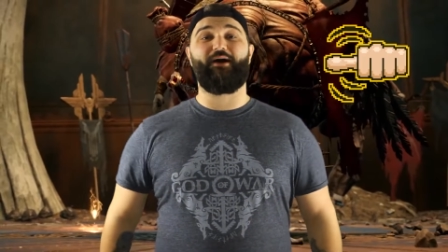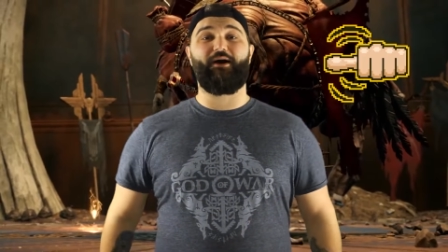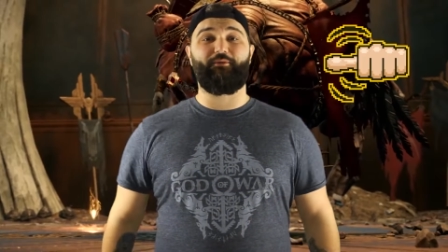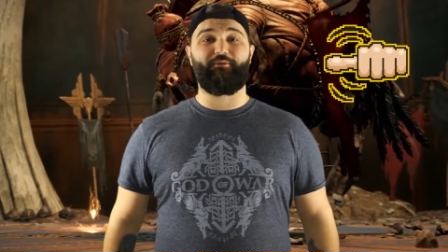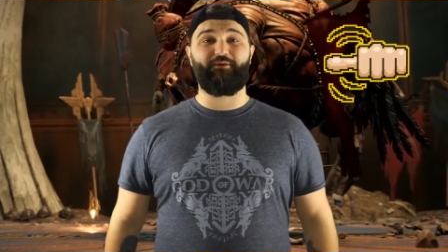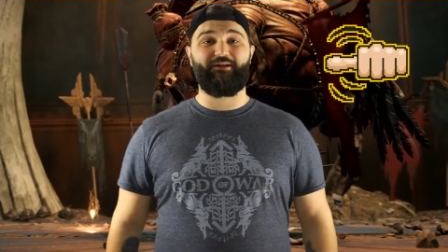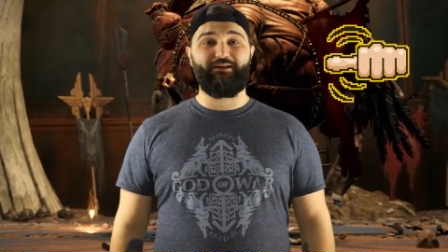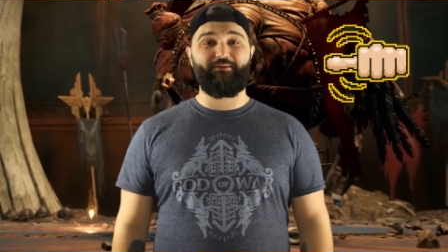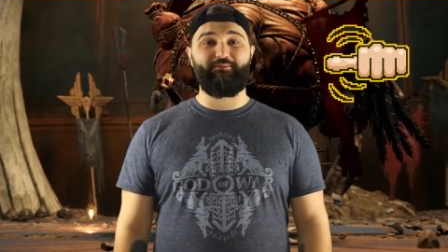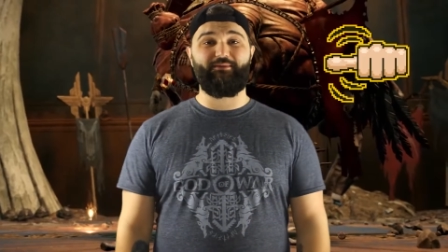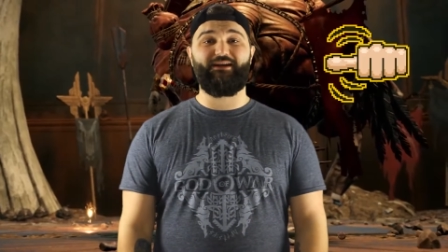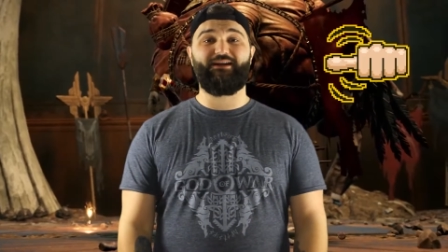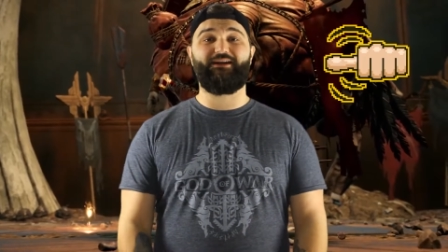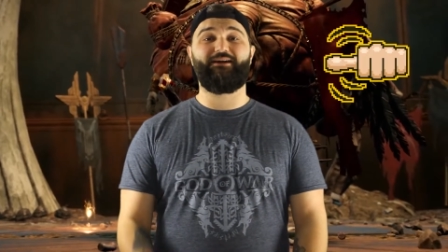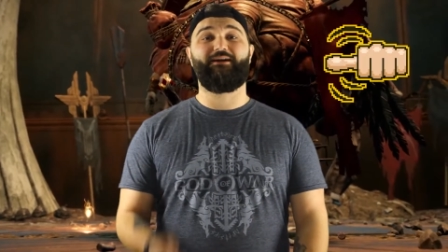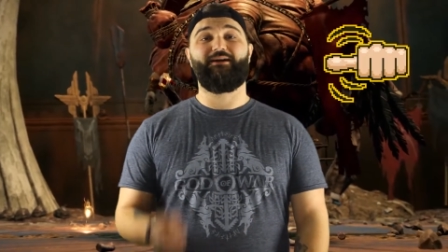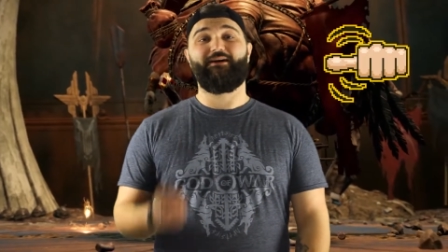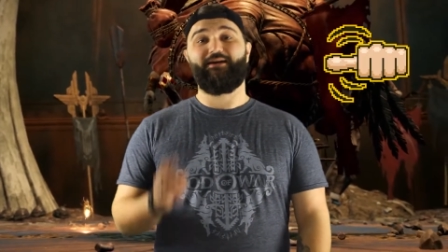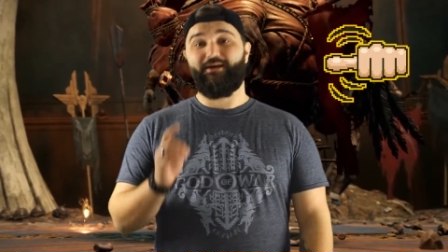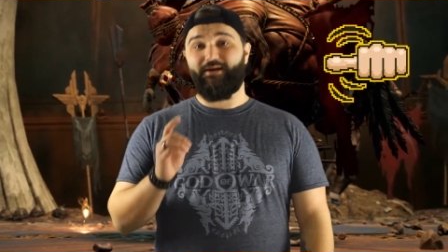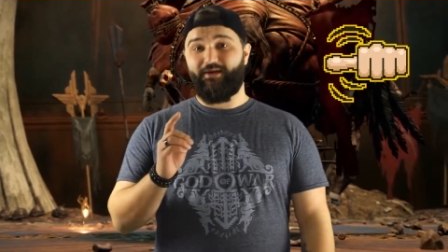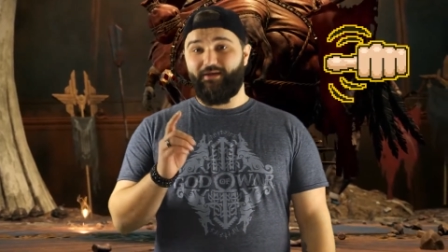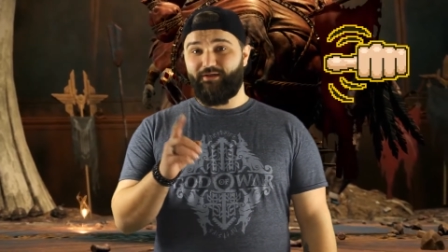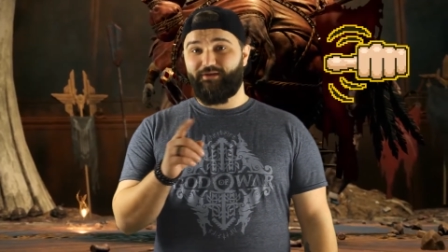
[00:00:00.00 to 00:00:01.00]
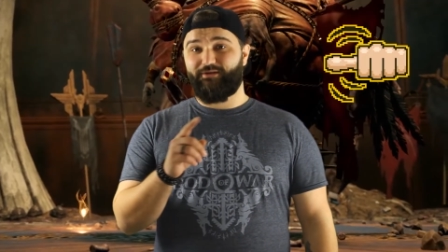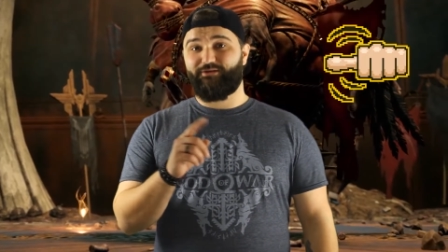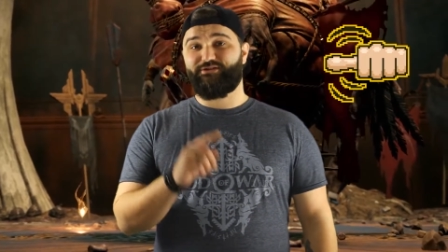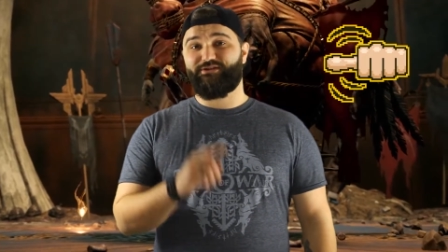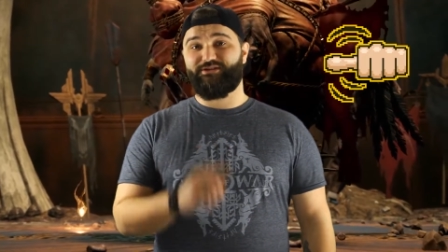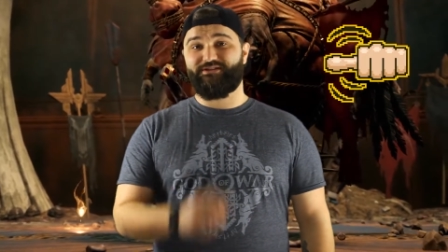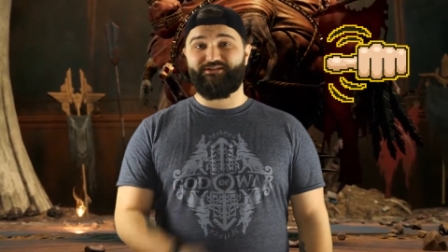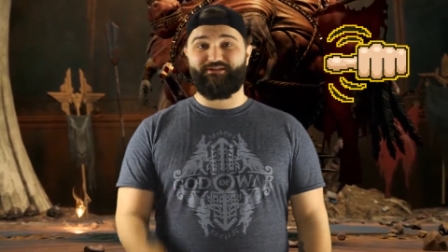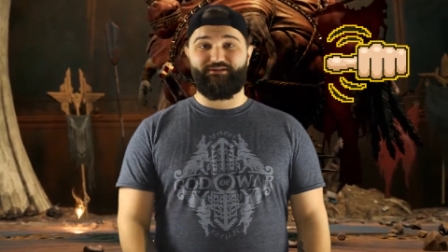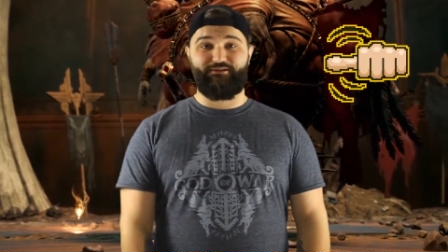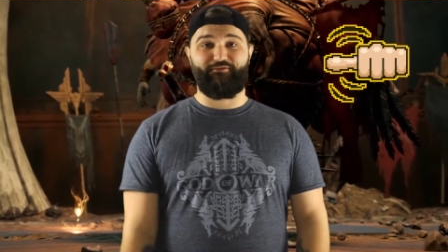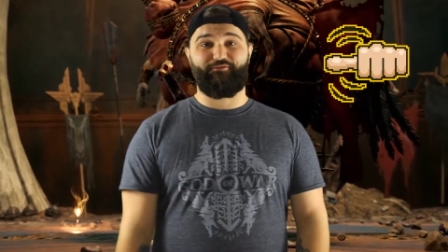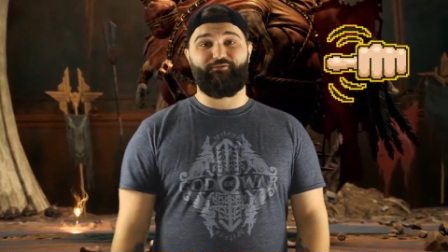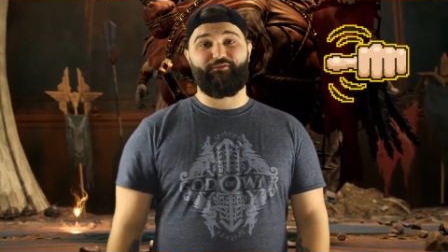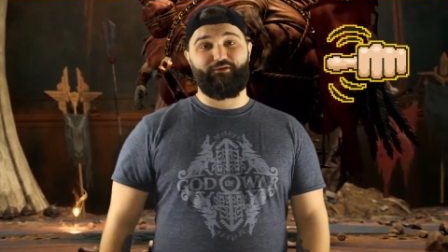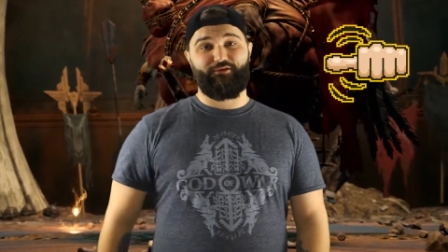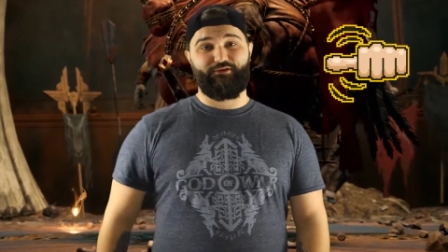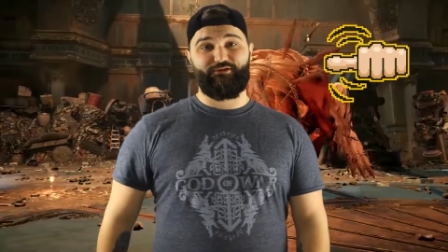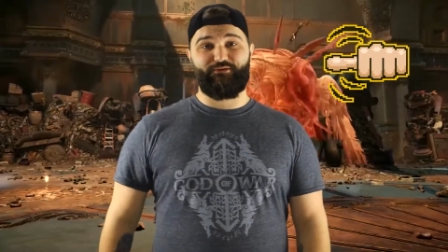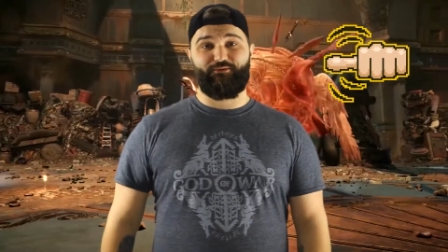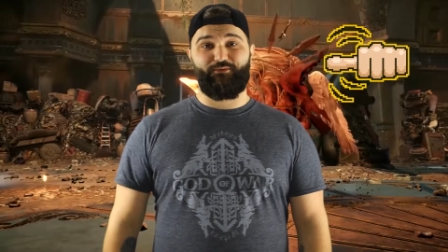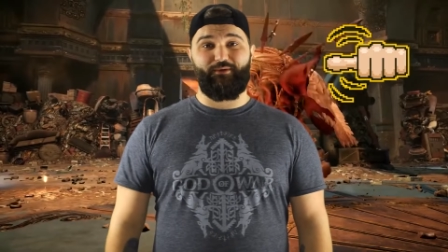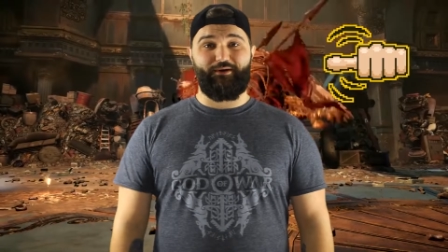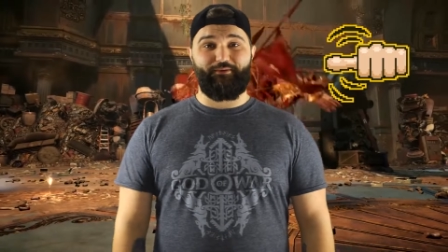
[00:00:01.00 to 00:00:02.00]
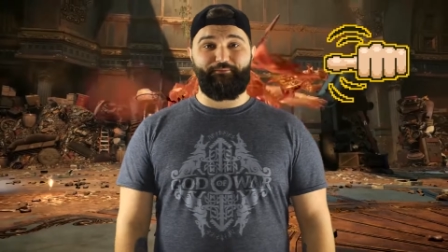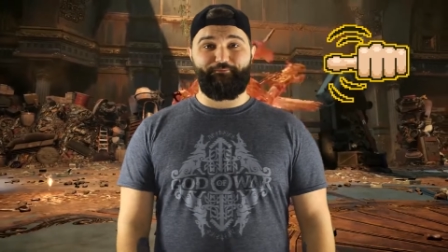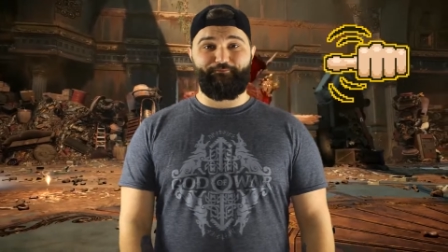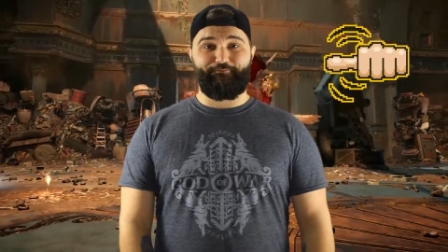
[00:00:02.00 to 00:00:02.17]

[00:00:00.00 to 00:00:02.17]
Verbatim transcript: really mean just the first one.